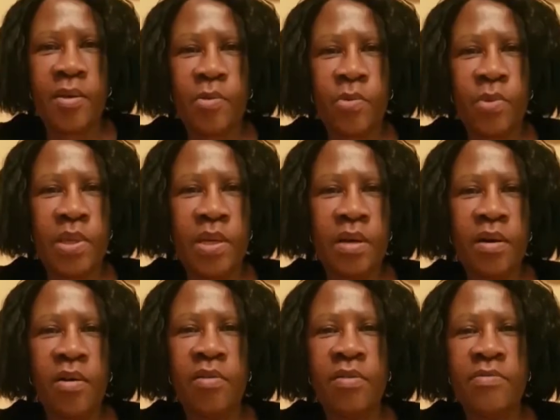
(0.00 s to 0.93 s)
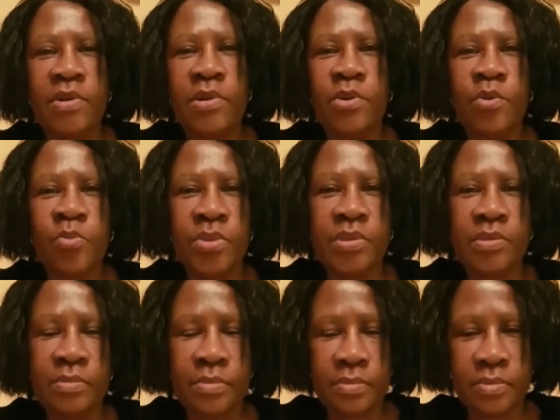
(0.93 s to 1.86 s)
We are, however,
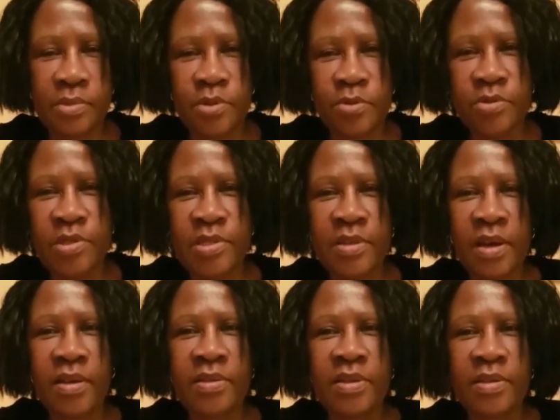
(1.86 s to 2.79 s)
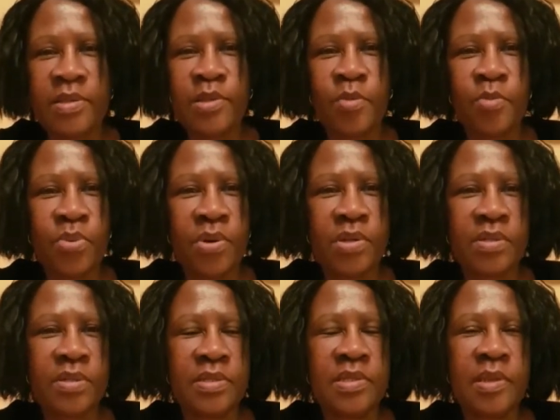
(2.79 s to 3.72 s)
hoping to restart at some
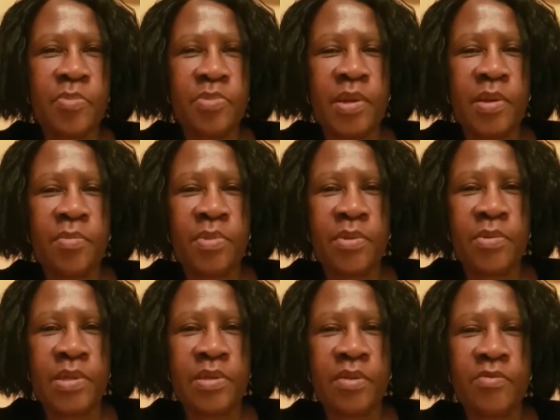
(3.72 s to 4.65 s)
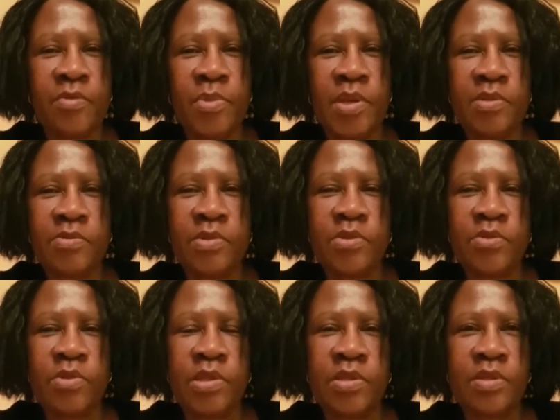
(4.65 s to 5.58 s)
point in September with government
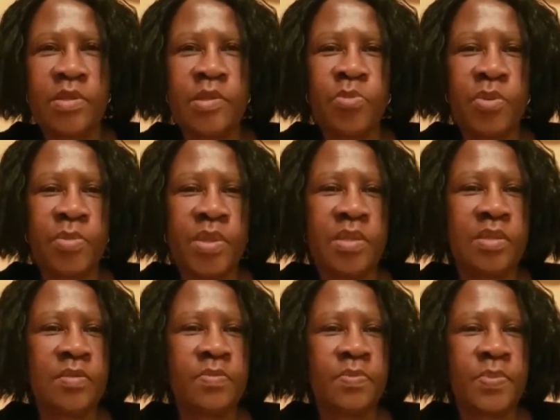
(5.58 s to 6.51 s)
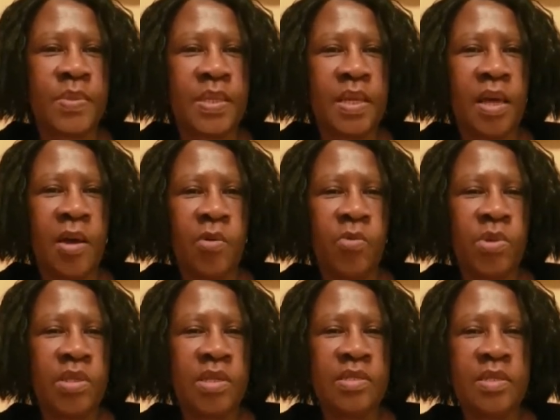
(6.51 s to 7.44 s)
restrictions permitting.
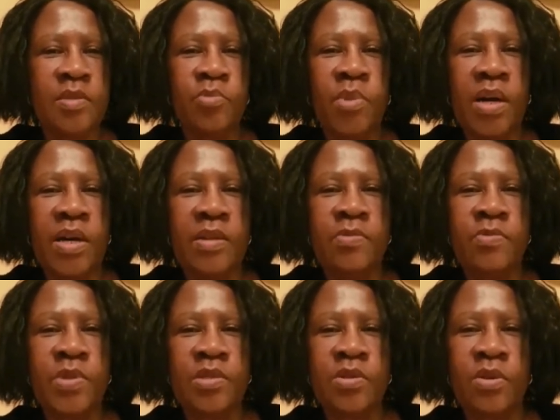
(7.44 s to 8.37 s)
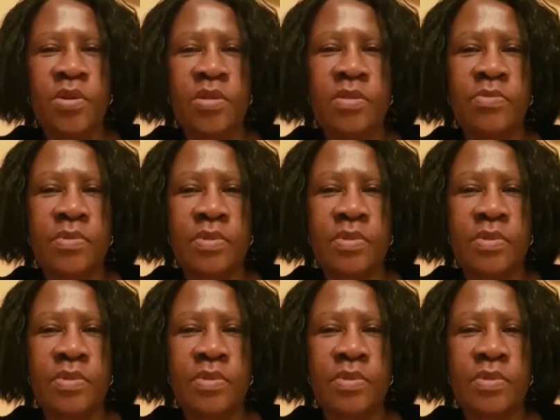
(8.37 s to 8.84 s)
With this in mind, we thought